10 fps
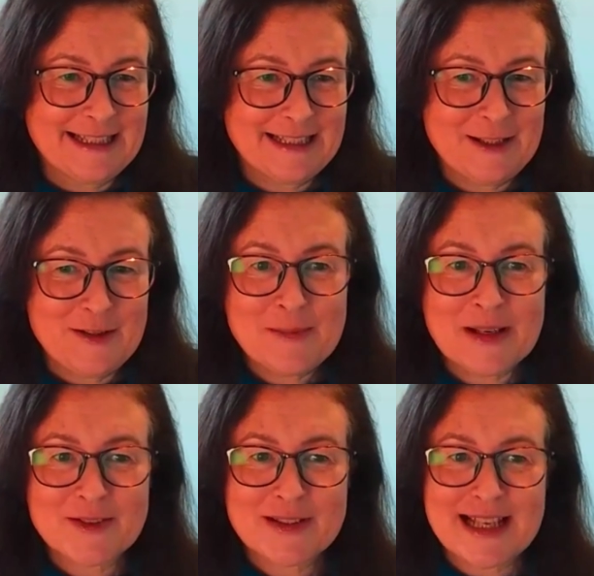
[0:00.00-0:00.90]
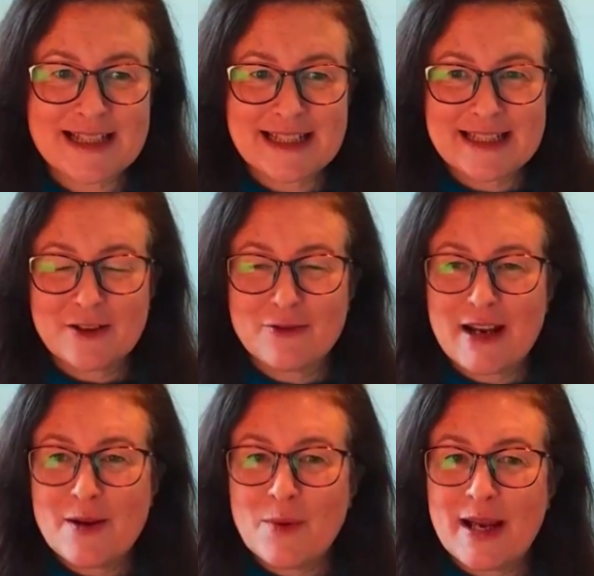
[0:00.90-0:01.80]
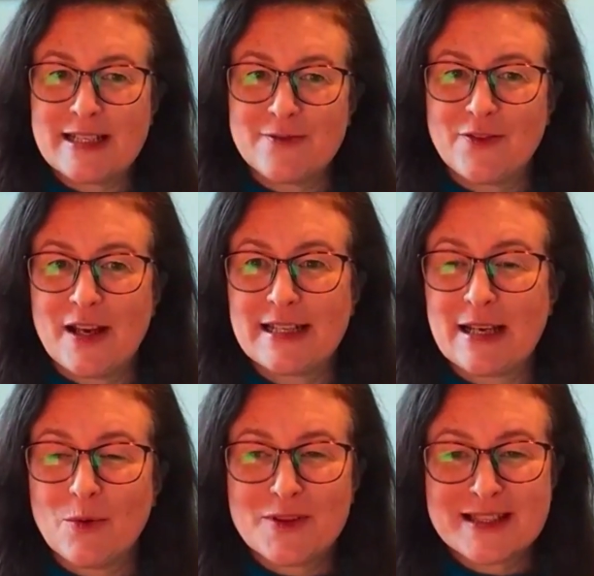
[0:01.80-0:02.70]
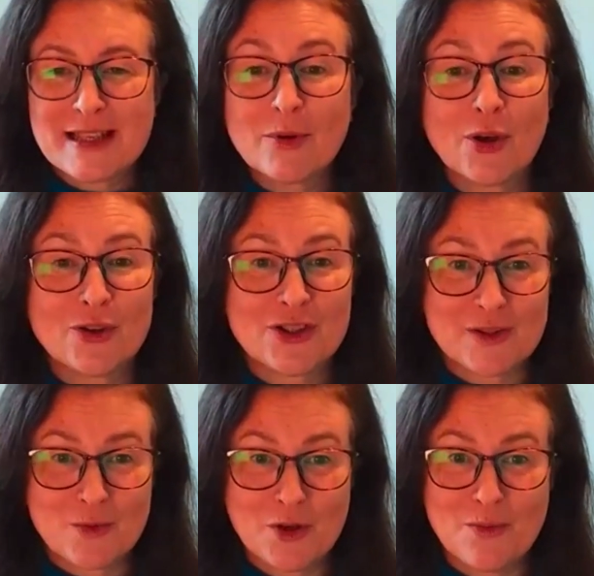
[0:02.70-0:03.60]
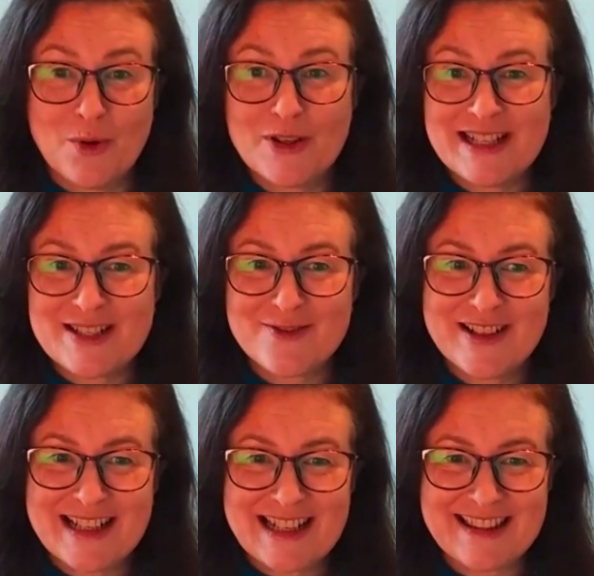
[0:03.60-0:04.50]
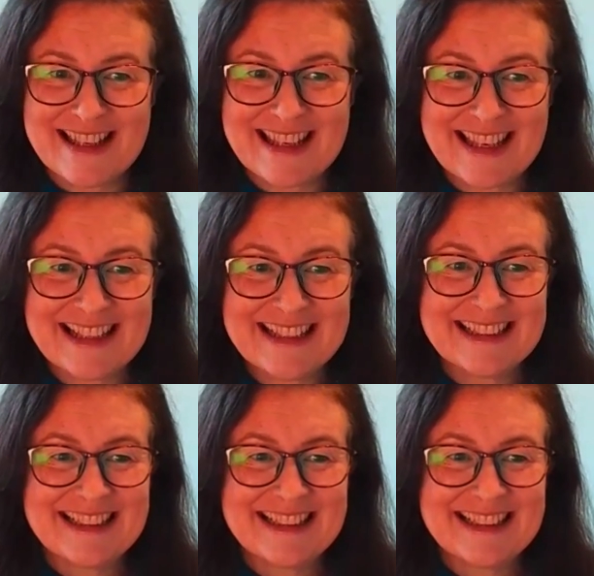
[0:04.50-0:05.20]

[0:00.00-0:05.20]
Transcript: And using muscle testing is a great way to find out what the subconscious, what your body is really thinking,